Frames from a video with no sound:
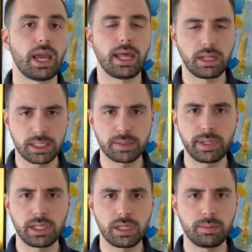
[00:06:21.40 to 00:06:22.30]
And I'll
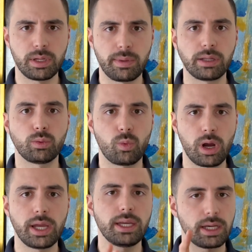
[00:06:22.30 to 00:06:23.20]
explain a little bit about
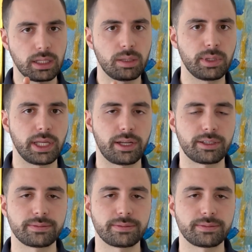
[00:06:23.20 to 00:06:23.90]
why a little bit later.